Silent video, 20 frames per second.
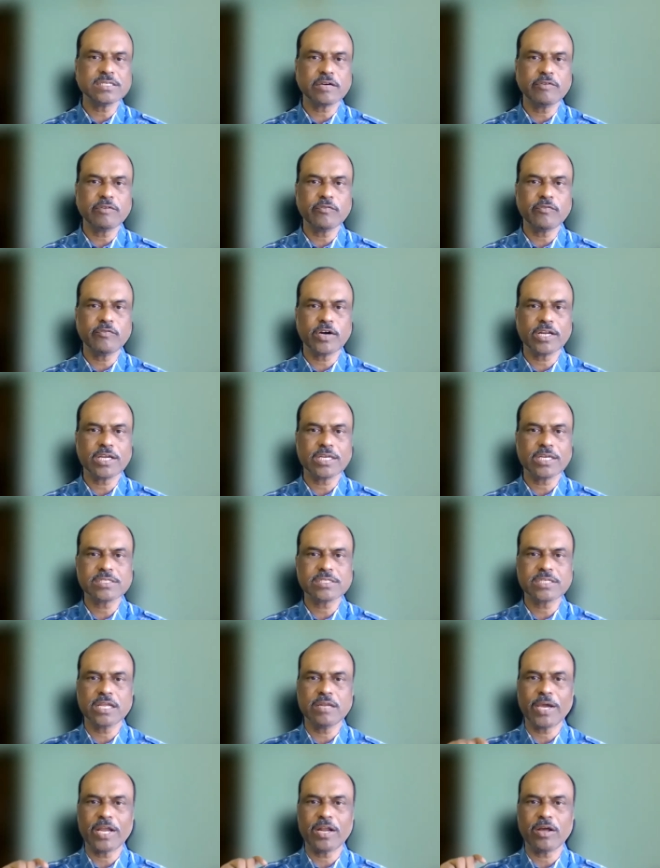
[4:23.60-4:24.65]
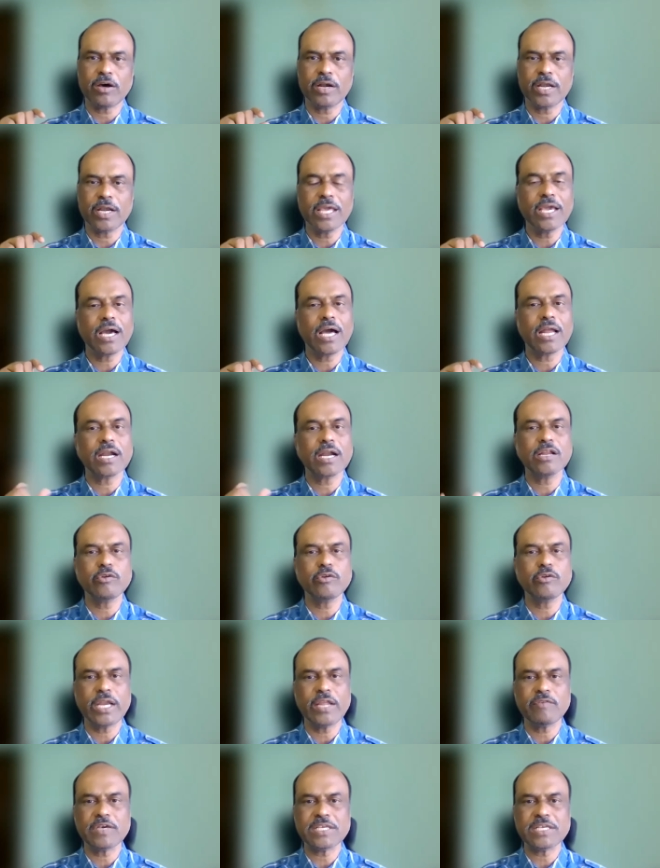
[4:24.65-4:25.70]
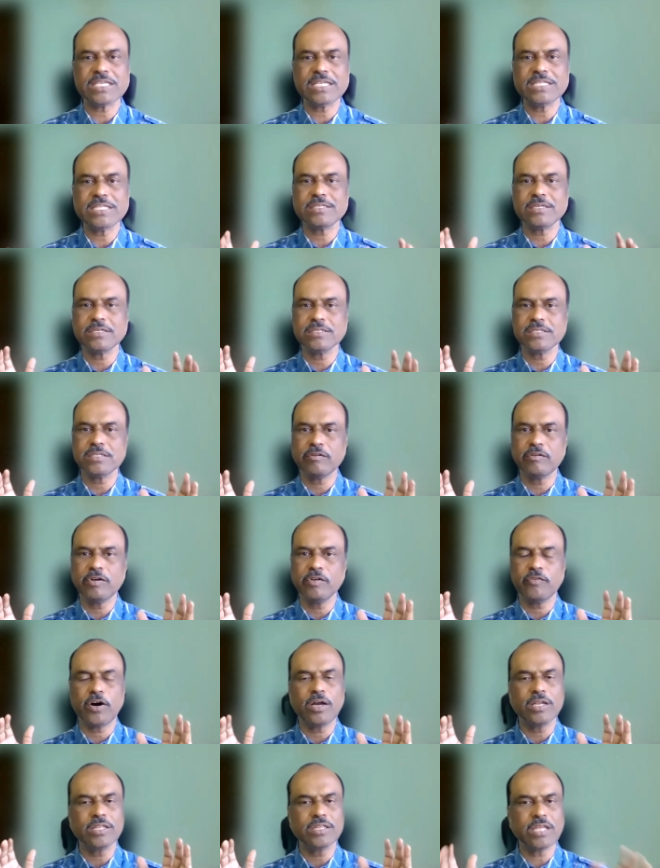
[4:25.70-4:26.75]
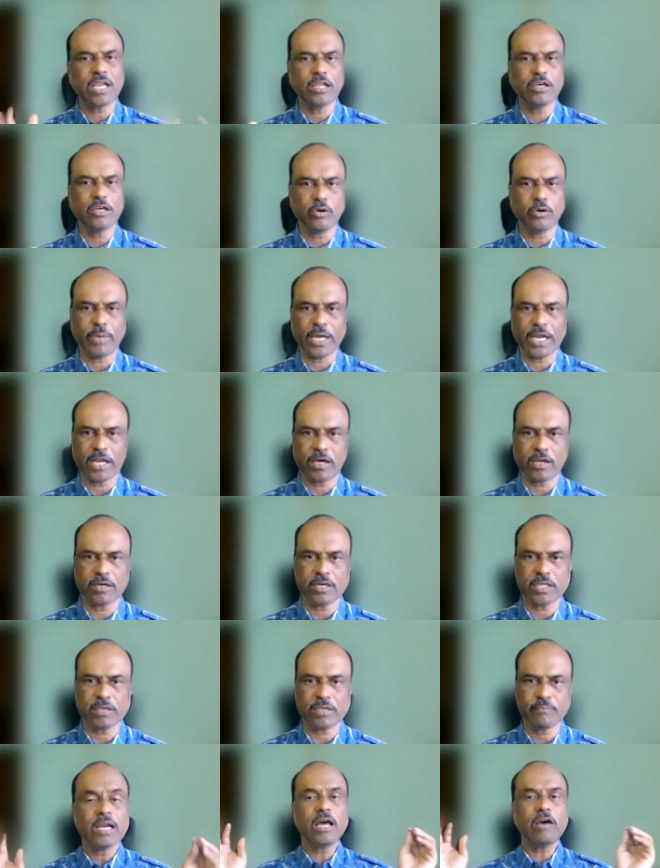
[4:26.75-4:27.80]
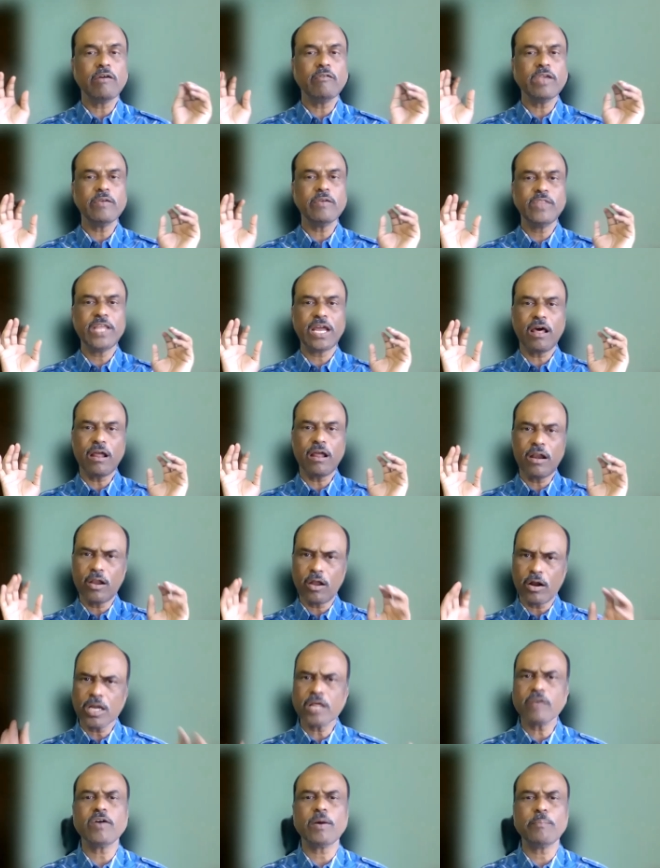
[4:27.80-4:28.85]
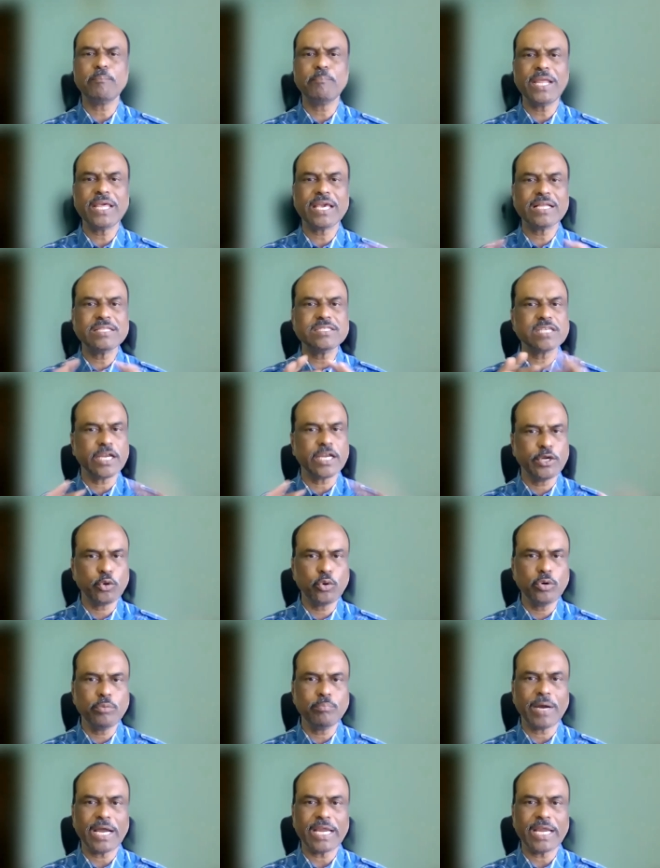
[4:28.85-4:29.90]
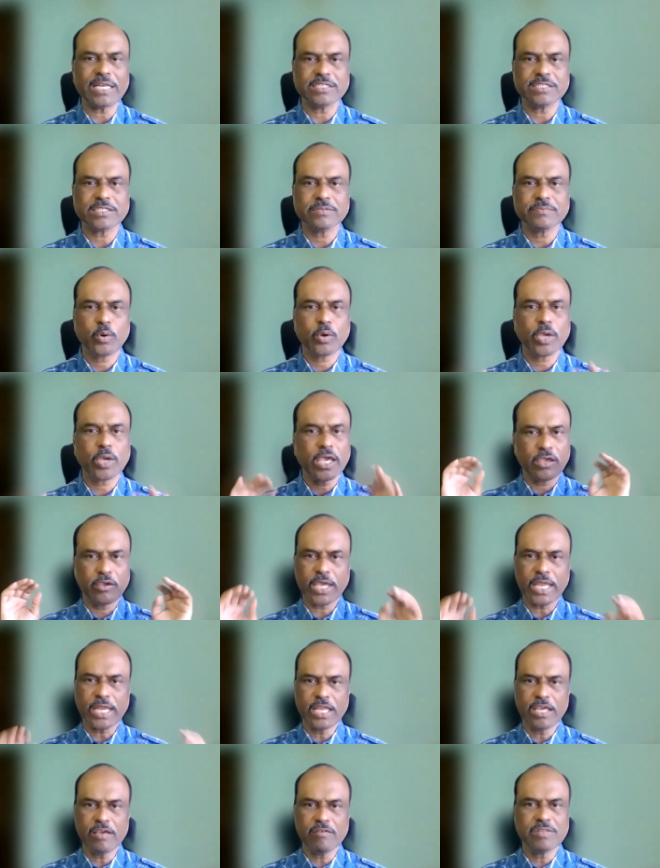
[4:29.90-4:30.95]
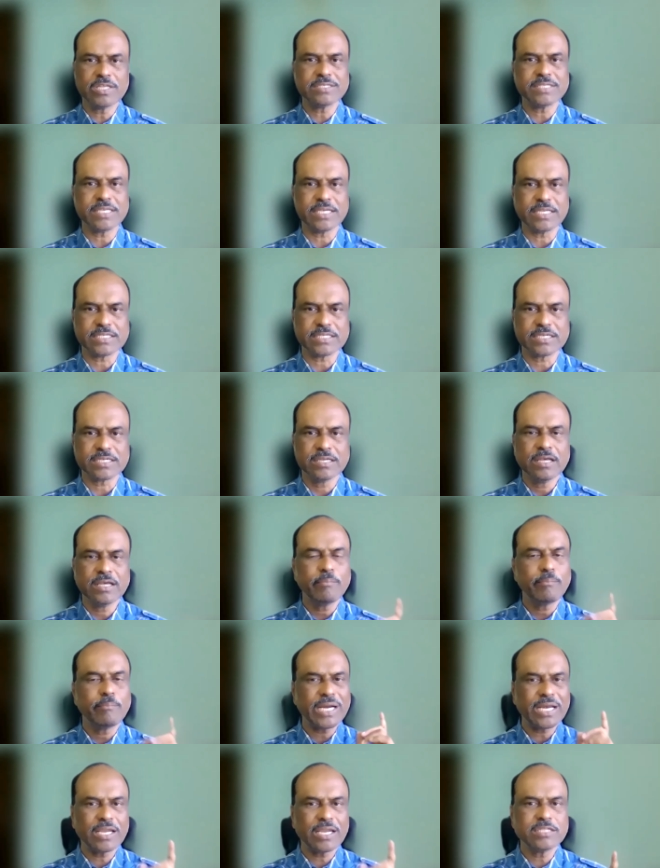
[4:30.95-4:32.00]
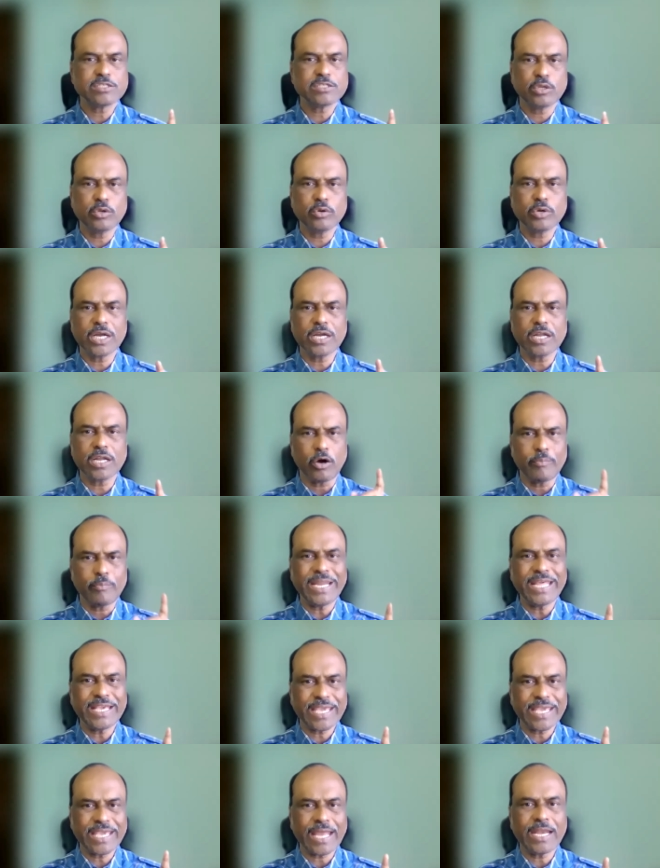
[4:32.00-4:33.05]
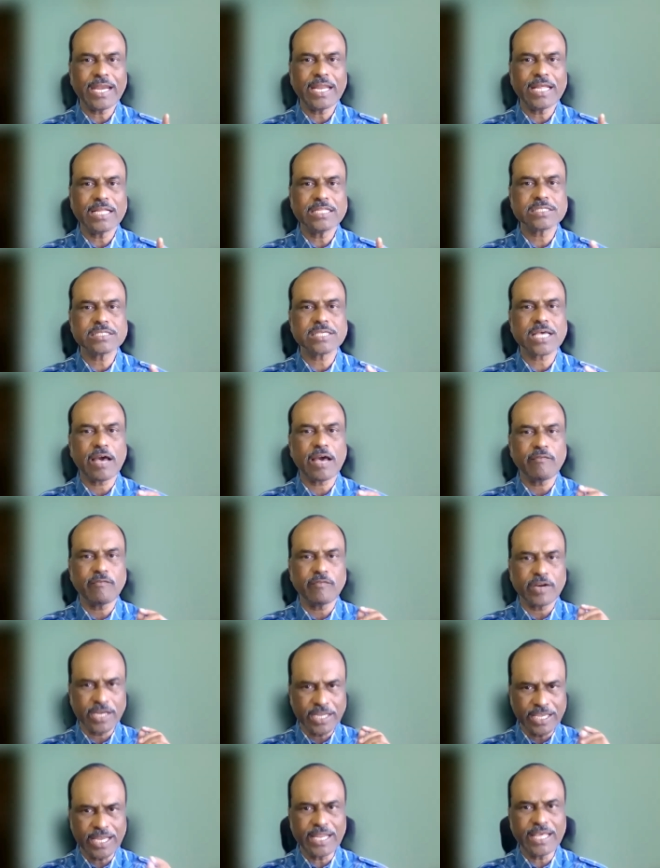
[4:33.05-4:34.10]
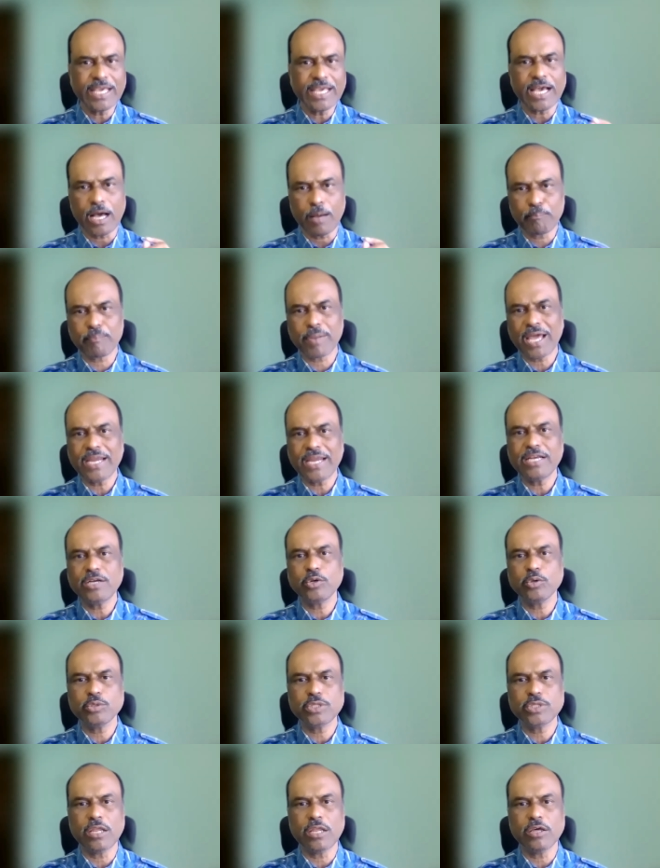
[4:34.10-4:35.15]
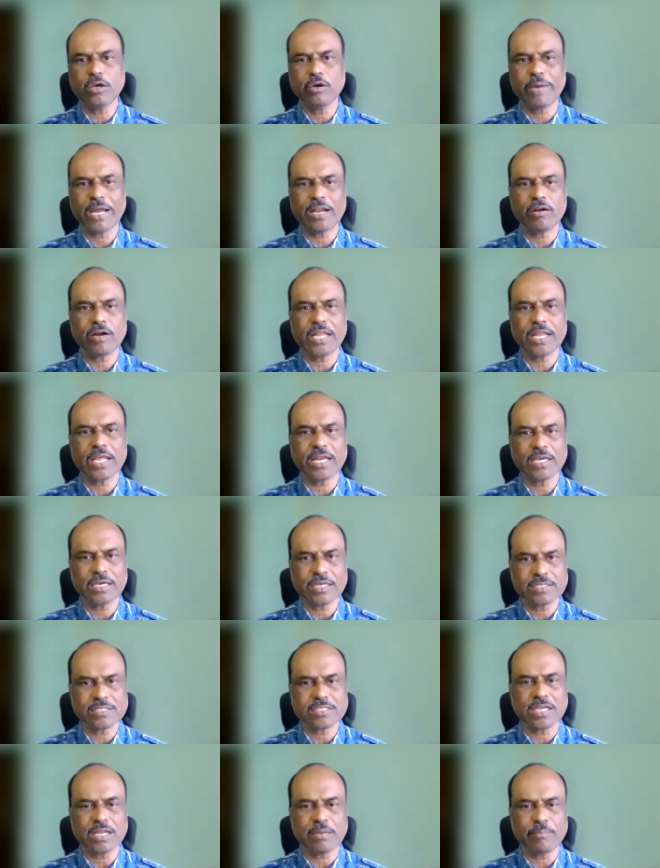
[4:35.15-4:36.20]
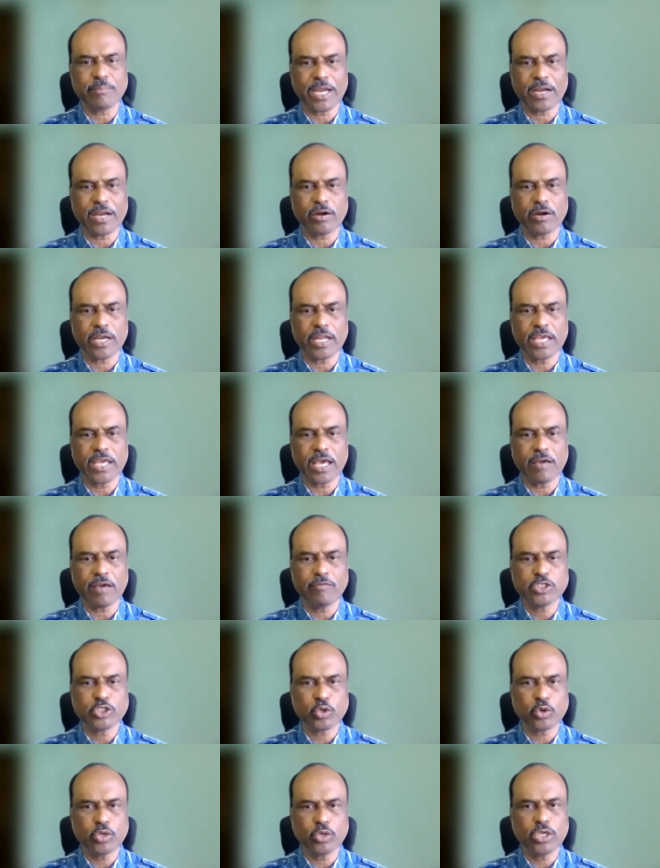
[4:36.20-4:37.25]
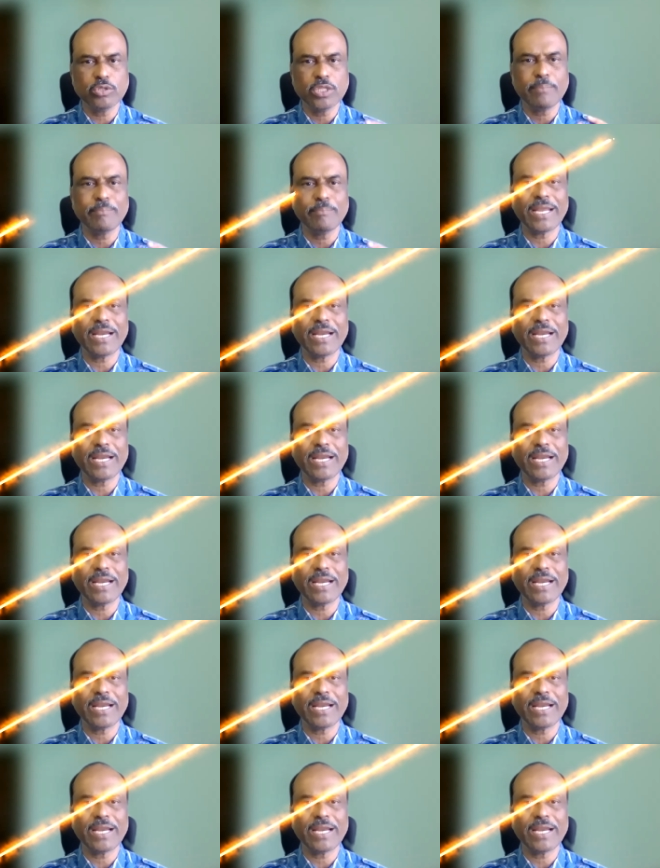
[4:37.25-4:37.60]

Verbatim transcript: reserved for Christian minority, 125 seats reserved for Telugu minority. Now, if there are a lot of applicants, I don't mind. Okay, you can give the seat. But let's look at how many candidates have really applied to Telugu minority and Christian minority. I will show you the